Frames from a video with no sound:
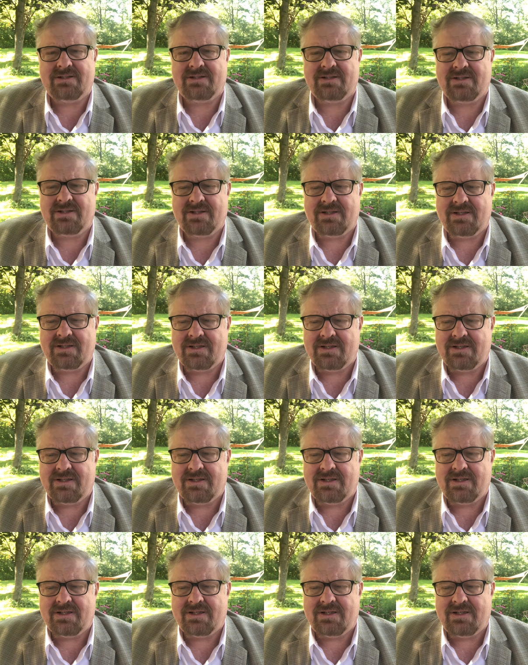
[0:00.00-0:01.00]

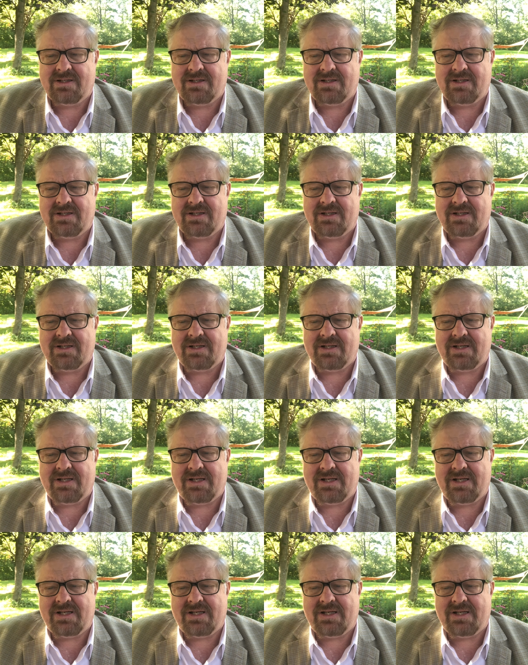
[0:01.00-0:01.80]
(no one is talking)